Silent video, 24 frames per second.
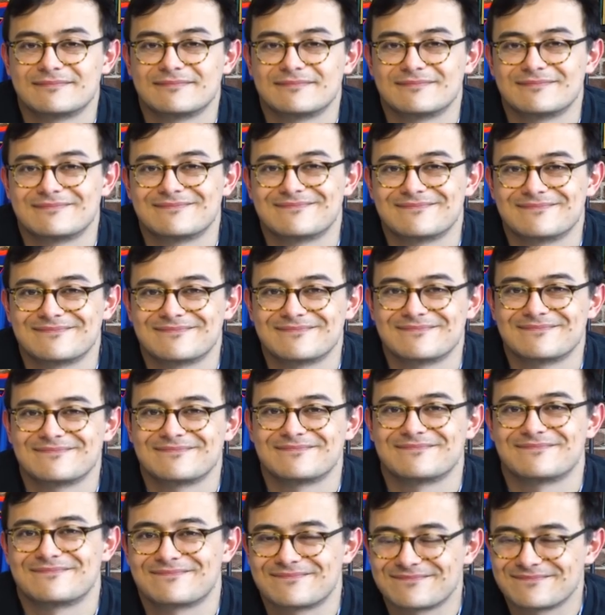
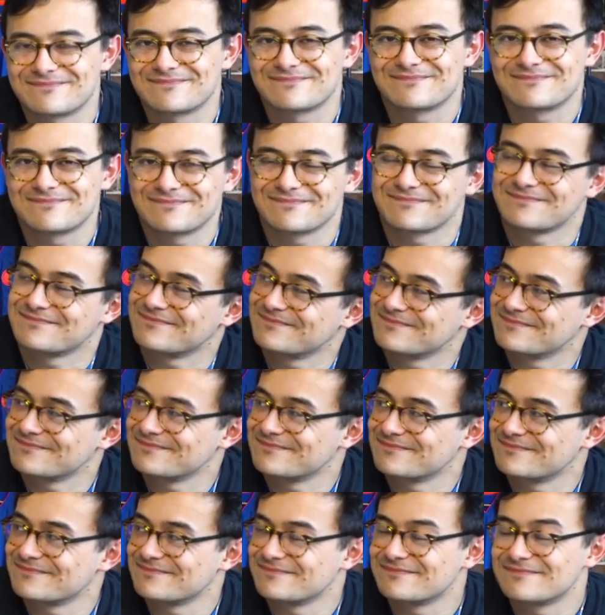
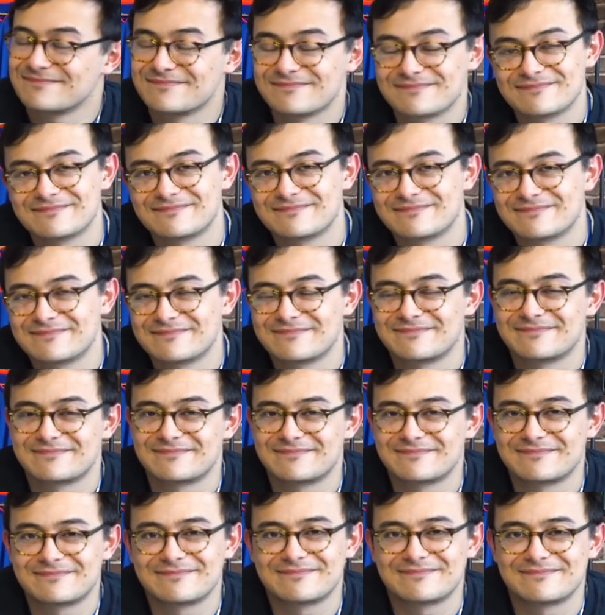
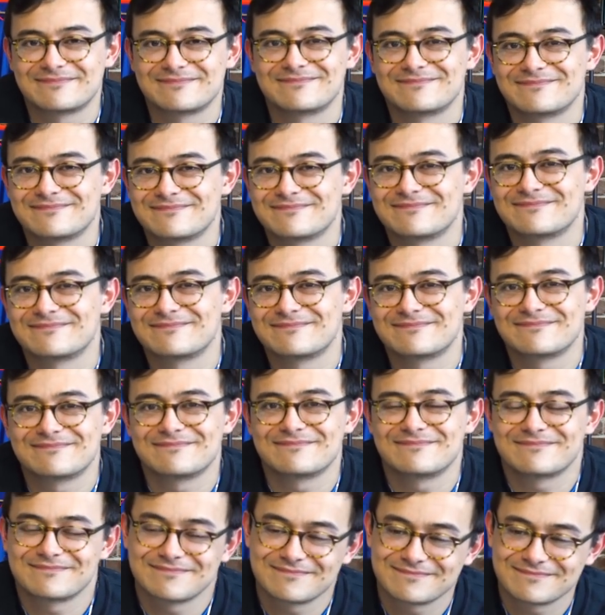
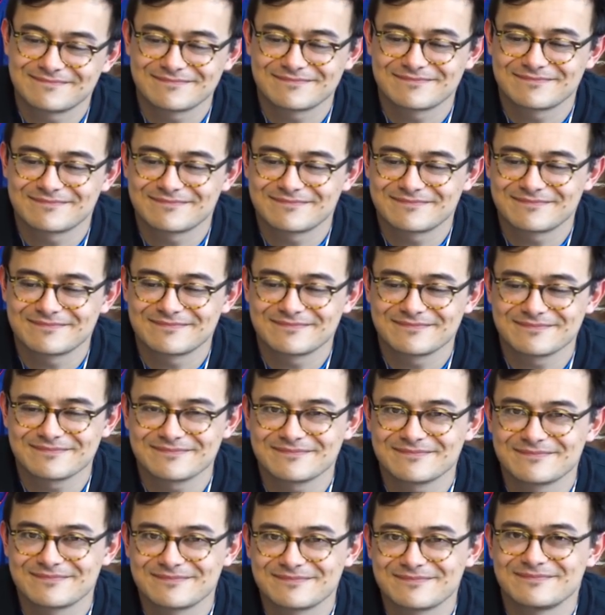
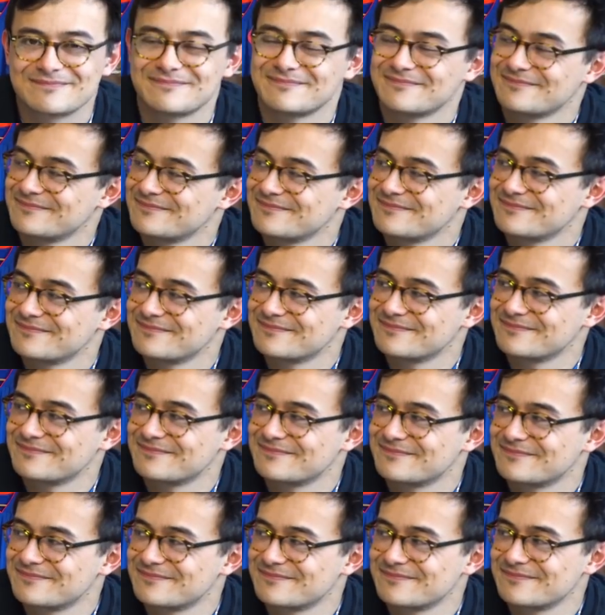
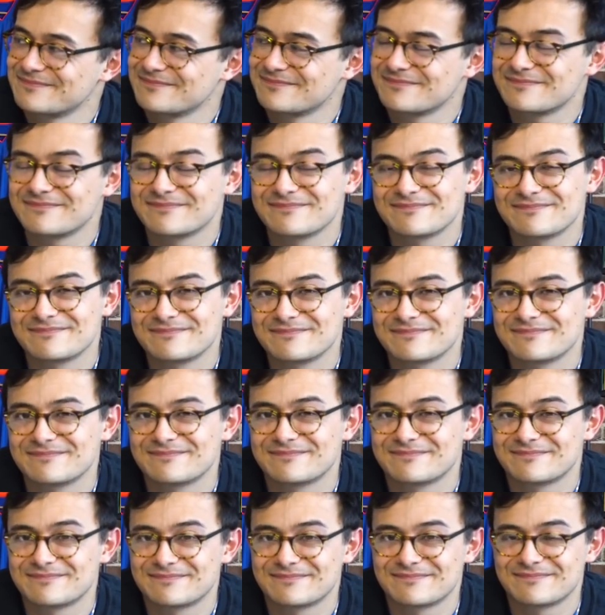
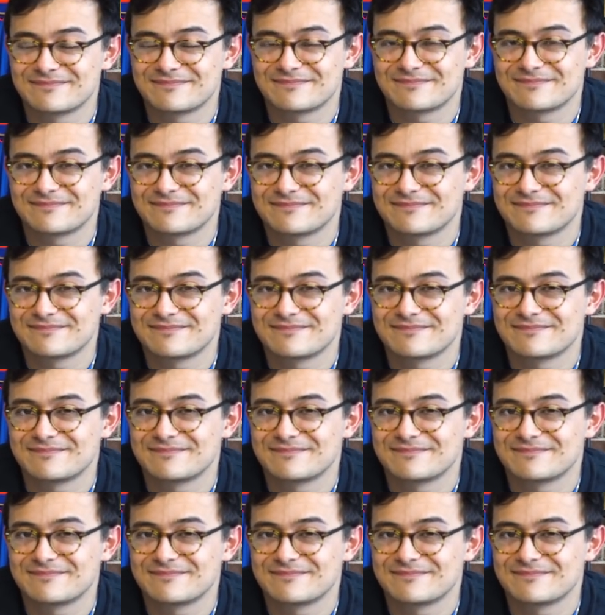This person isn't speaking.